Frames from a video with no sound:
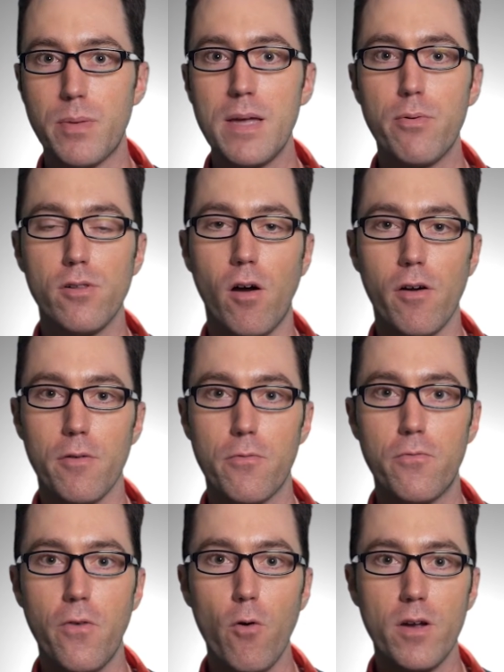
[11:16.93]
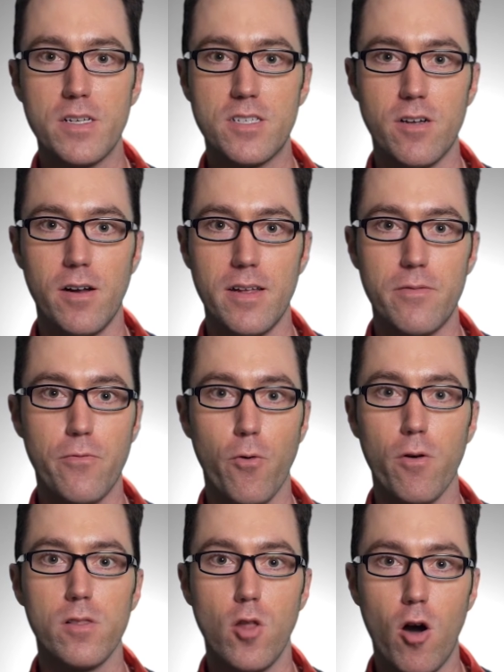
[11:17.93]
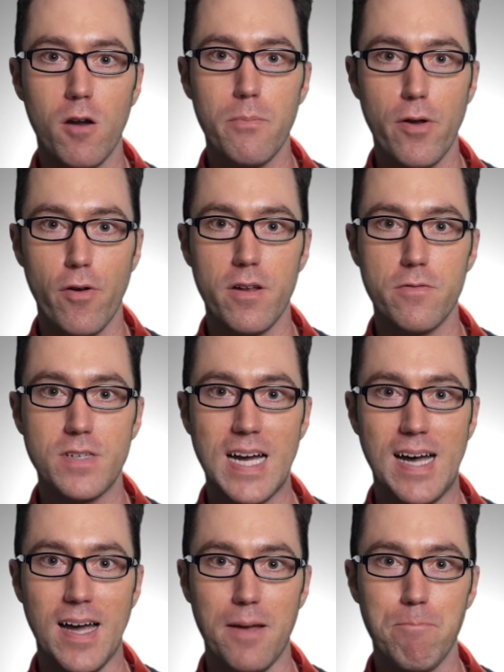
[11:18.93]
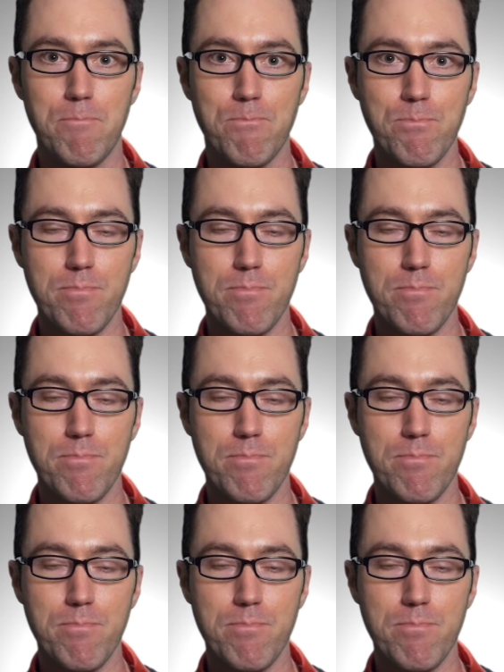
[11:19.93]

People aren't focused on it for a long period of time.